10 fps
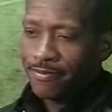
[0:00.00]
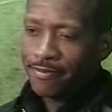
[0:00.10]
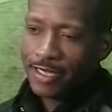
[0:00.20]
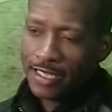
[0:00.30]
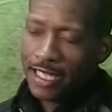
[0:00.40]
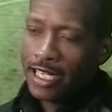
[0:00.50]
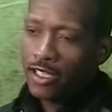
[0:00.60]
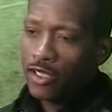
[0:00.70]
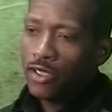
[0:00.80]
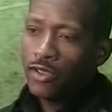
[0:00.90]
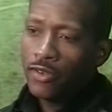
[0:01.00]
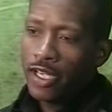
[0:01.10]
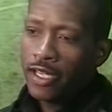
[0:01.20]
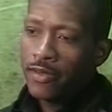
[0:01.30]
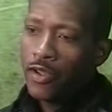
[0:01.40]
slated to do
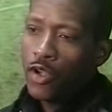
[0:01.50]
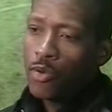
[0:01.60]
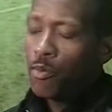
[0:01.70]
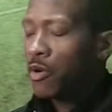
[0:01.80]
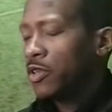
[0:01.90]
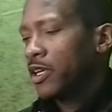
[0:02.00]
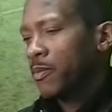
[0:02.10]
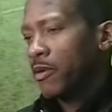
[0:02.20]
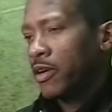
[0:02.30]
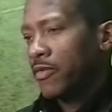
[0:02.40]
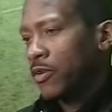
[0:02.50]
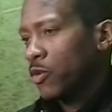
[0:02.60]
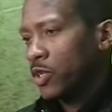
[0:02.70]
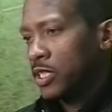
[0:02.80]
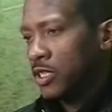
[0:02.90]
a birthday party for
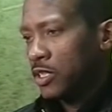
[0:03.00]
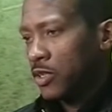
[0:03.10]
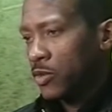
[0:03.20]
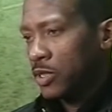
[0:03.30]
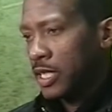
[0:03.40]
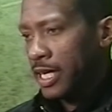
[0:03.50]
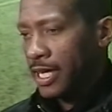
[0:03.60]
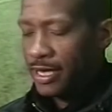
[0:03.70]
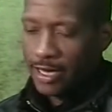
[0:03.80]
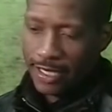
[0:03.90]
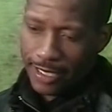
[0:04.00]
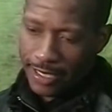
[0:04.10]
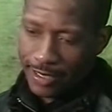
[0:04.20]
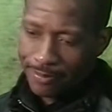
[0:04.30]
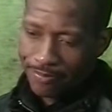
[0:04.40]
Quincy Jones at the
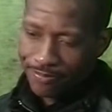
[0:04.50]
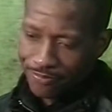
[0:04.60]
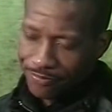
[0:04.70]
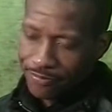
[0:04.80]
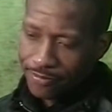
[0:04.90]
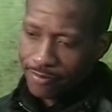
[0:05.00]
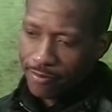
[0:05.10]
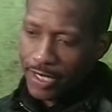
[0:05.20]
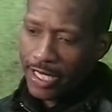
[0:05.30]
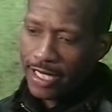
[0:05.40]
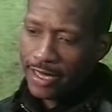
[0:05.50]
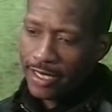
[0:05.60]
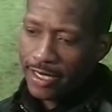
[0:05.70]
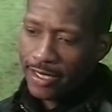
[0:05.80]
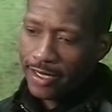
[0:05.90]

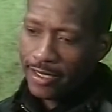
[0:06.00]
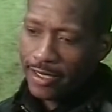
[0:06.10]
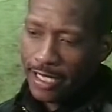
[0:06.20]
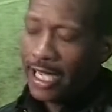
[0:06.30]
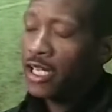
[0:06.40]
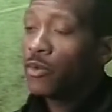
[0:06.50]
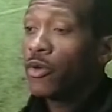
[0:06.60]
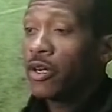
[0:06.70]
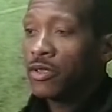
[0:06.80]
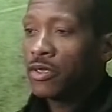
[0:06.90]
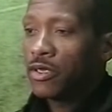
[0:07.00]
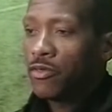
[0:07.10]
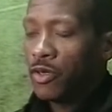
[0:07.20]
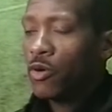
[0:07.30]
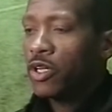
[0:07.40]
A&M
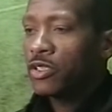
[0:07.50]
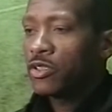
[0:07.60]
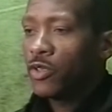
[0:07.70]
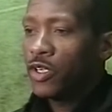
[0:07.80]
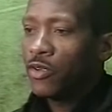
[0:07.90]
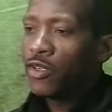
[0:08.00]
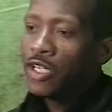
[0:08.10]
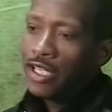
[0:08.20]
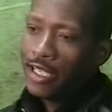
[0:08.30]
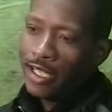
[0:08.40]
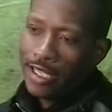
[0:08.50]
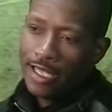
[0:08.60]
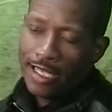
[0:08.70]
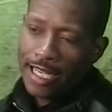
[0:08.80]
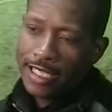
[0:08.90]
recording studio.
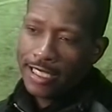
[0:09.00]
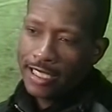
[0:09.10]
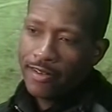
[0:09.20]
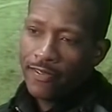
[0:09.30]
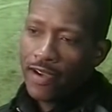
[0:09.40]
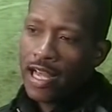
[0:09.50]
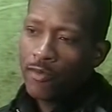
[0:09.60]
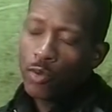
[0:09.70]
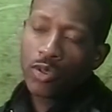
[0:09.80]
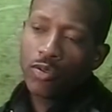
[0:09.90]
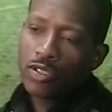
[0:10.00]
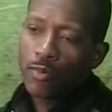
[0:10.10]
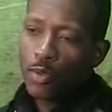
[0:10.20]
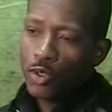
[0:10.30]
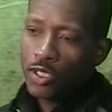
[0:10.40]
In 1975, we went through some
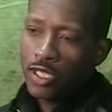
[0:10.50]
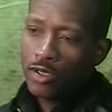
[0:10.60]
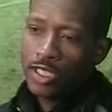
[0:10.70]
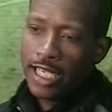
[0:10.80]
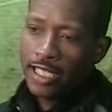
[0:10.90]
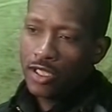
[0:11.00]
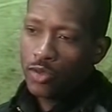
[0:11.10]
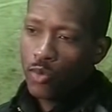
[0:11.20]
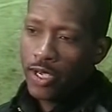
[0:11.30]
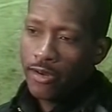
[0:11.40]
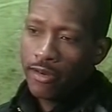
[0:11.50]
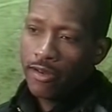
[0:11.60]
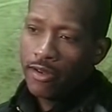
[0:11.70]
personnel changes where